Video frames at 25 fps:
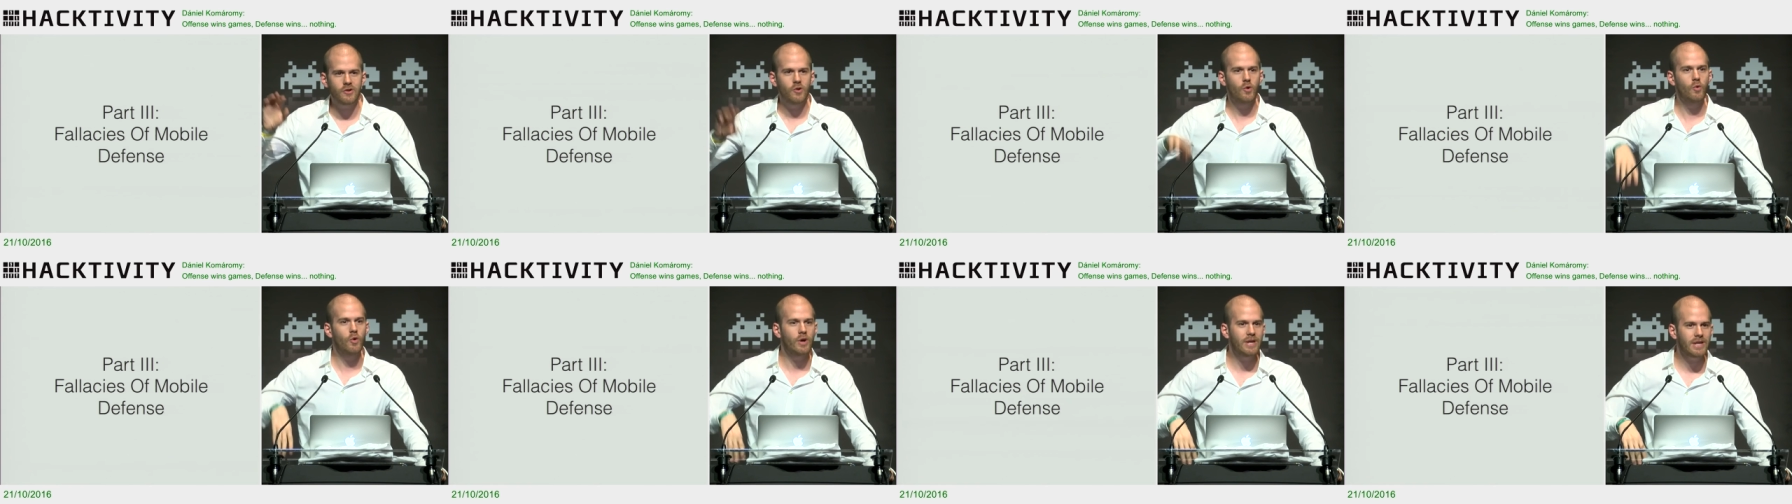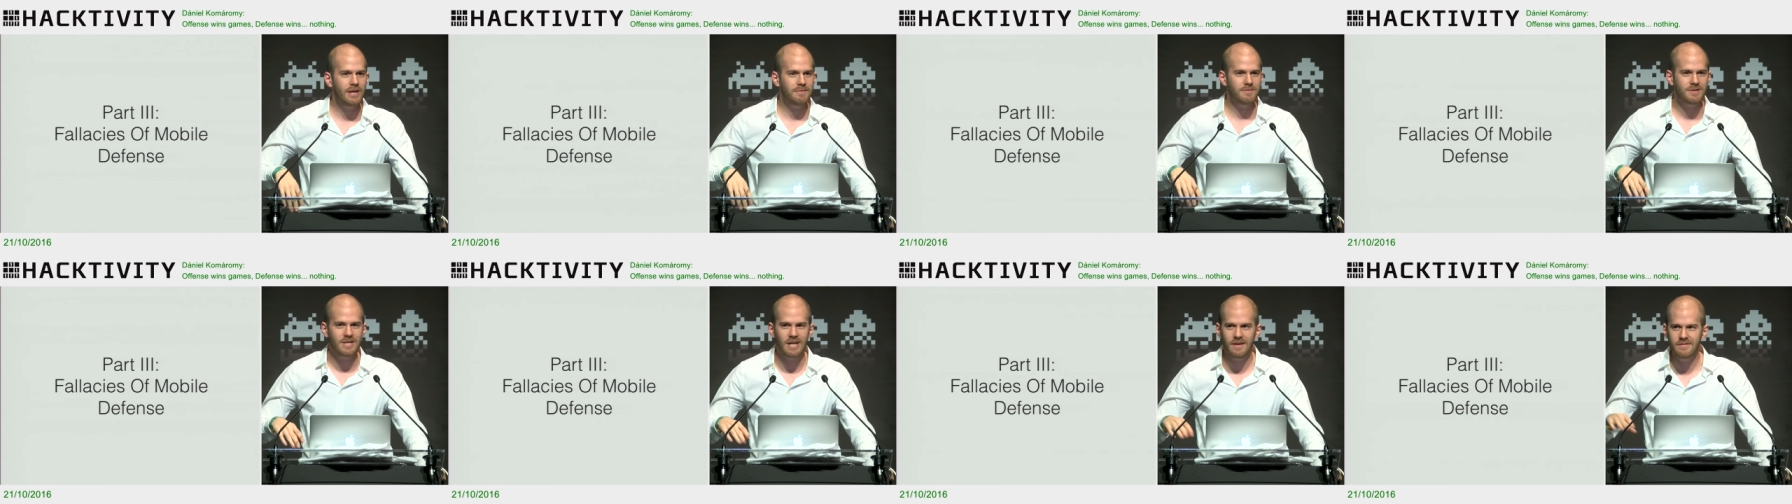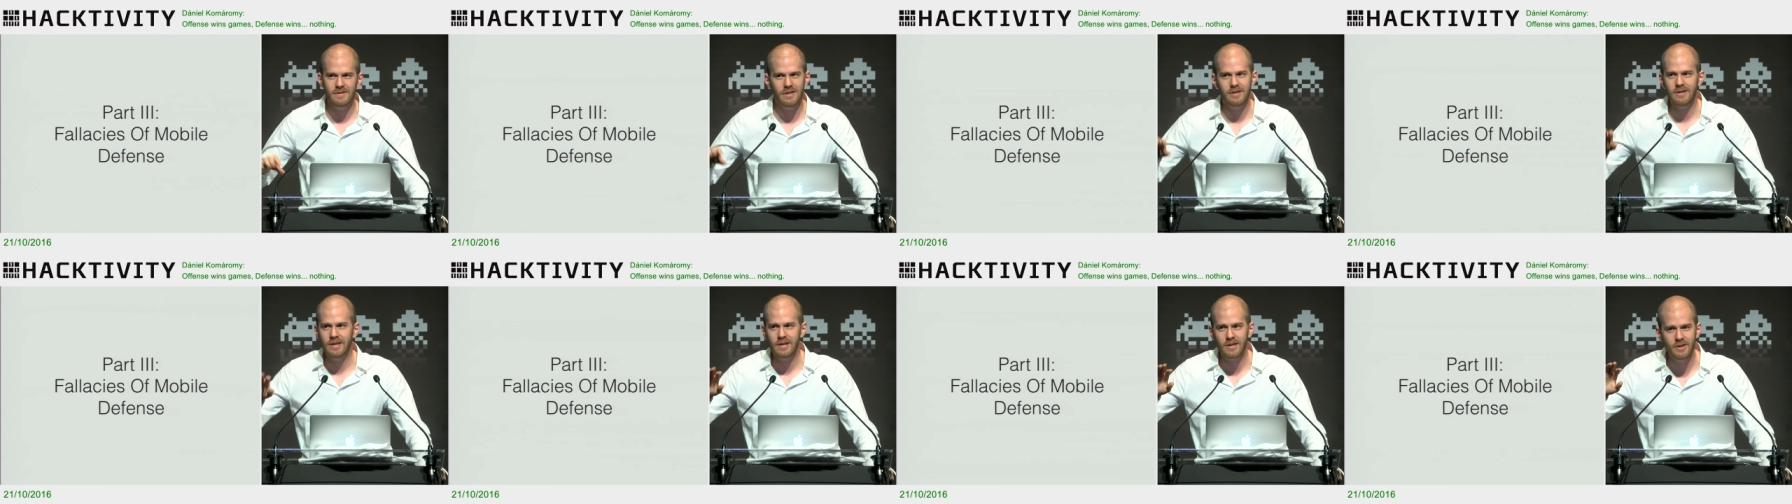doing
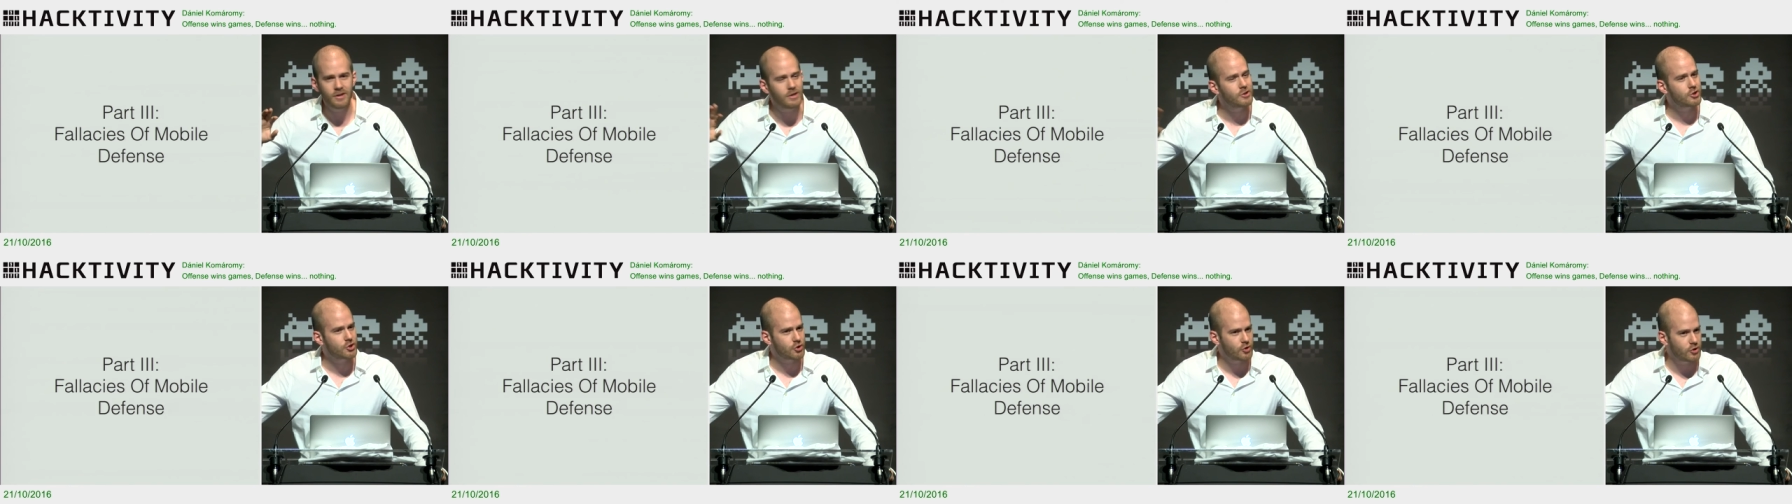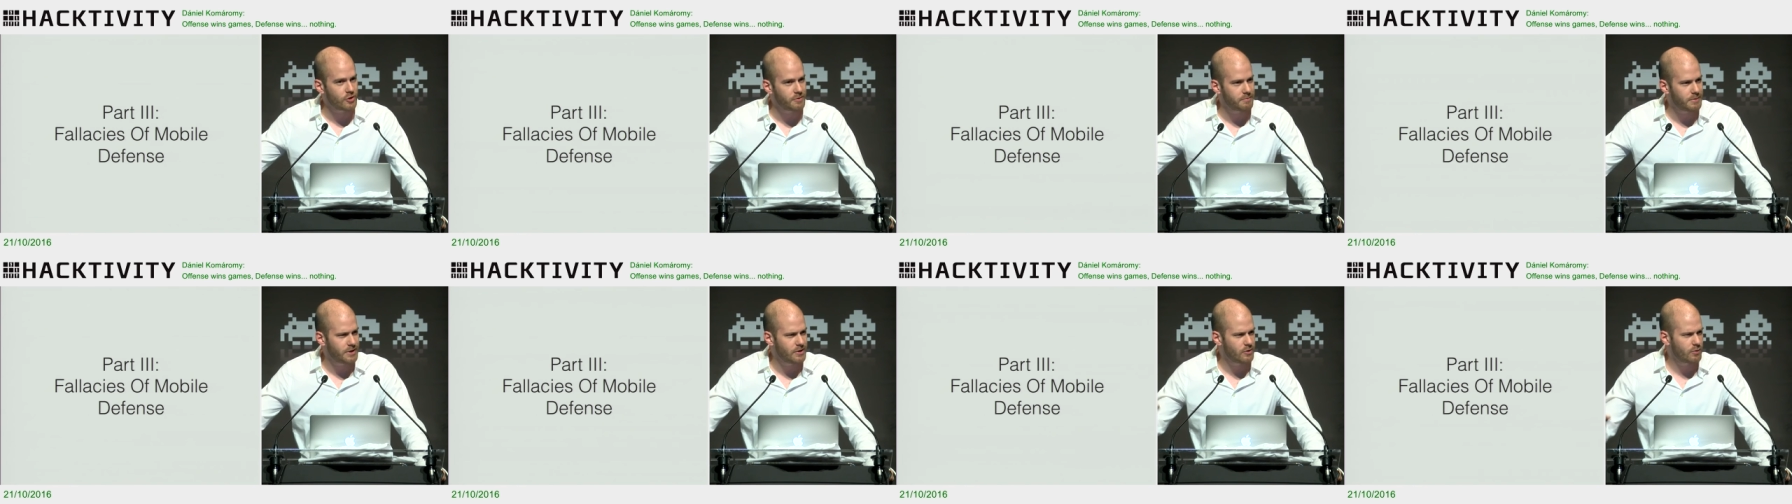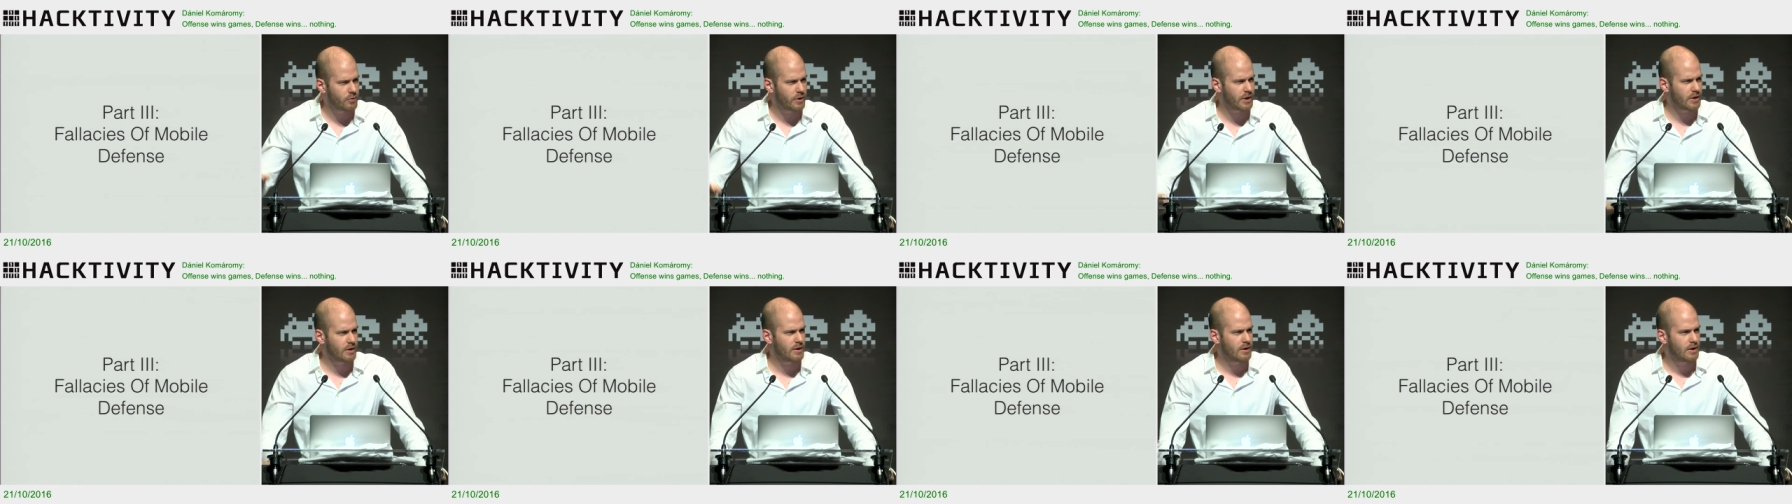themselves that they really shouldn't be
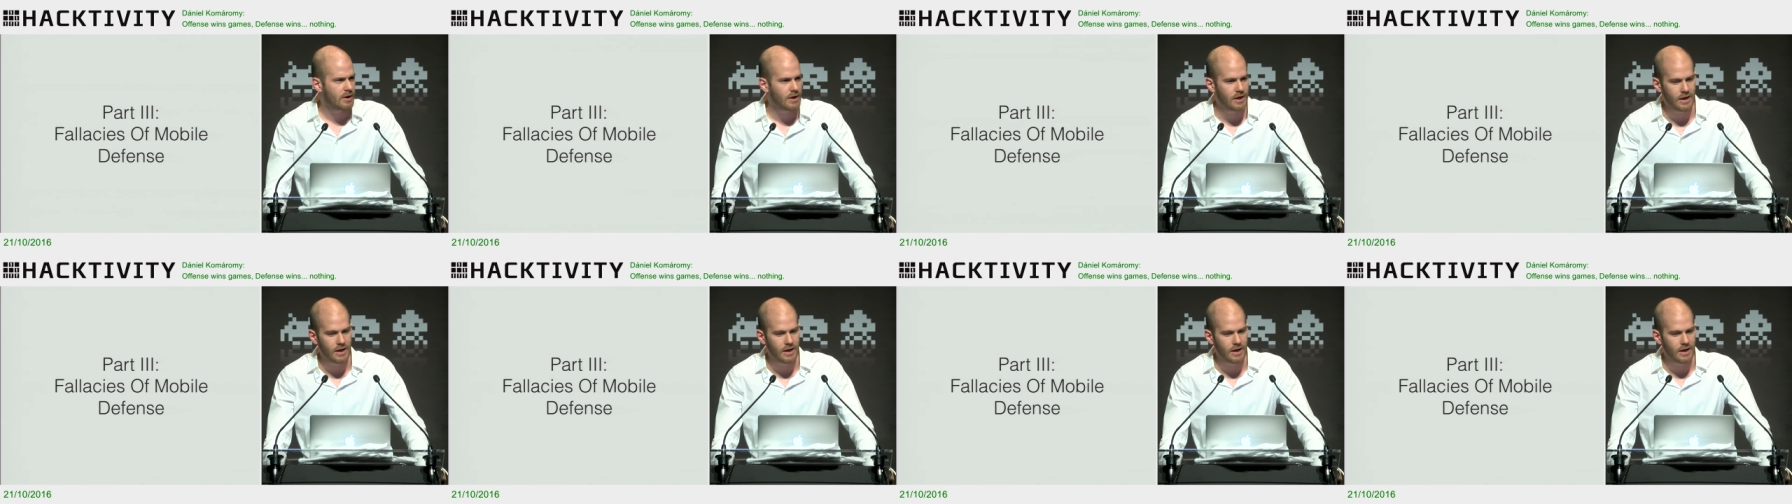doing.